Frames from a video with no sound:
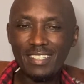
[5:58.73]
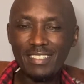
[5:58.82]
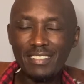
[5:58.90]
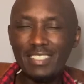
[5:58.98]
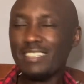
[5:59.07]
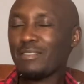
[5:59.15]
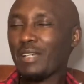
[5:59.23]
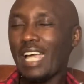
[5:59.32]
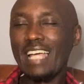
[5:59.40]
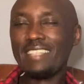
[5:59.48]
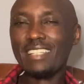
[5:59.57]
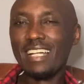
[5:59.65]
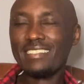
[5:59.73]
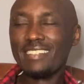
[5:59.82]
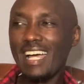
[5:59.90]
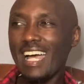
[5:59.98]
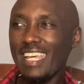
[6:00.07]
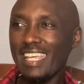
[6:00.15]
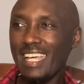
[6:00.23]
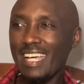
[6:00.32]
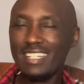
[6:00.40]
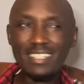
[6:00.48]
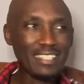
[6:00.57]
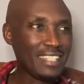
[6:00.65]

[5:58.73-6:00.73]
These guys are tired.